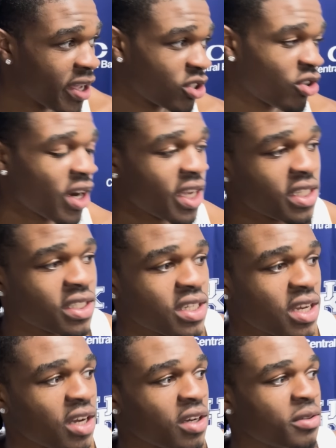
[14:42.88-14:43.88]
It's crazy.
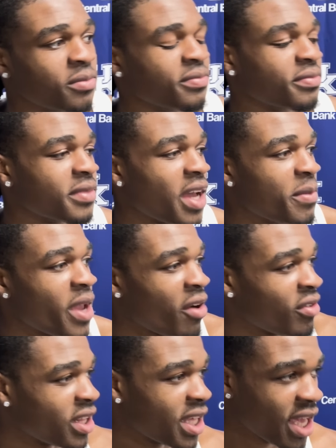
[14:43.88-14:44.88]
I mean, I
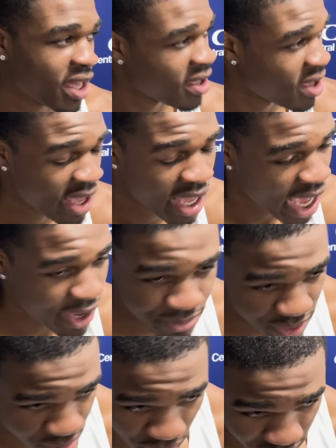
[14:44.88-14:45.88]
really haven't
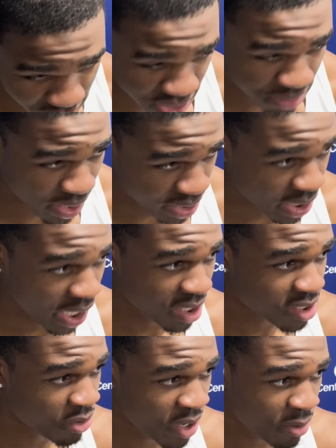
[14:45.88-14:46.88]
been a part of a team like that.
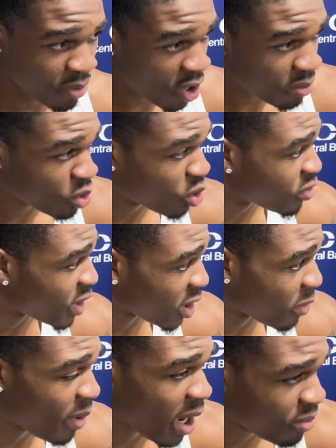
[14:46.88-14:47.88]
The way the ball moves, like
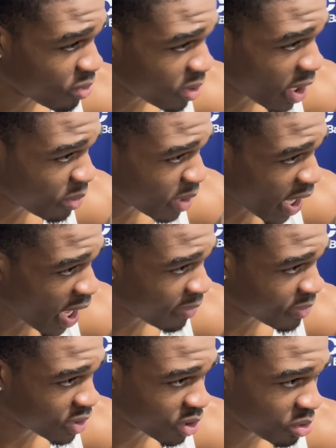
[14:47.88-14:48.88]
the pop rule that we have
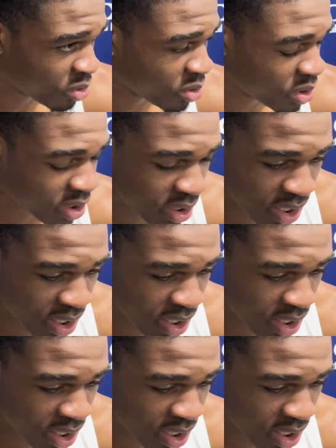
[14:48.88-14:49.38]
is huge.